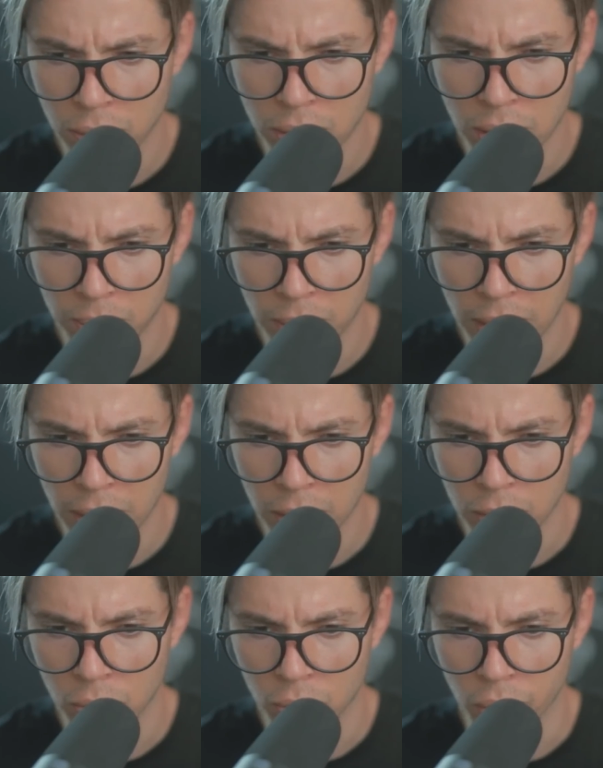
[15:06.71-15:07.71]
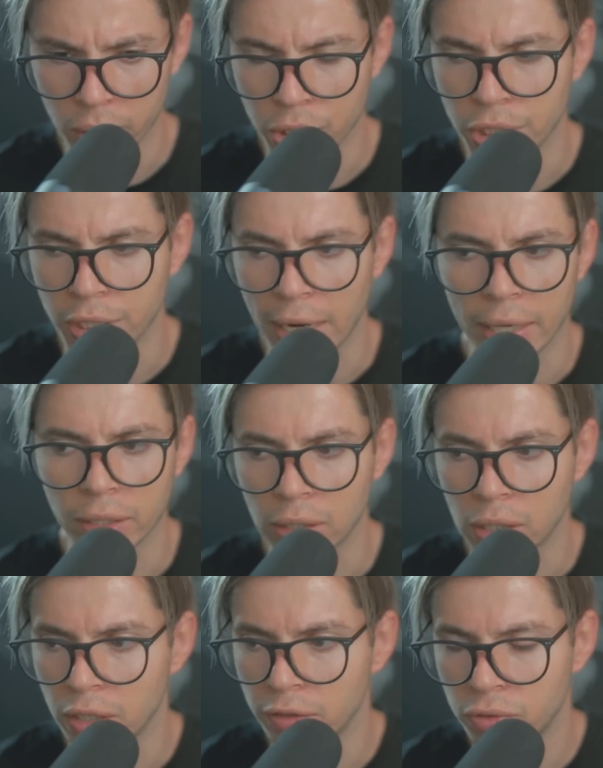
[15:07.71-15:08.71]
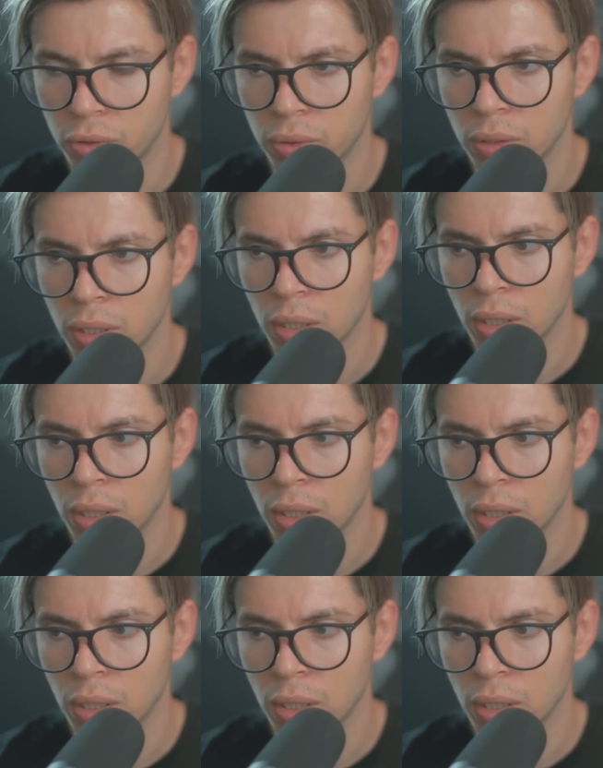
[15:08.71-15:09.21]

or something where she had a cover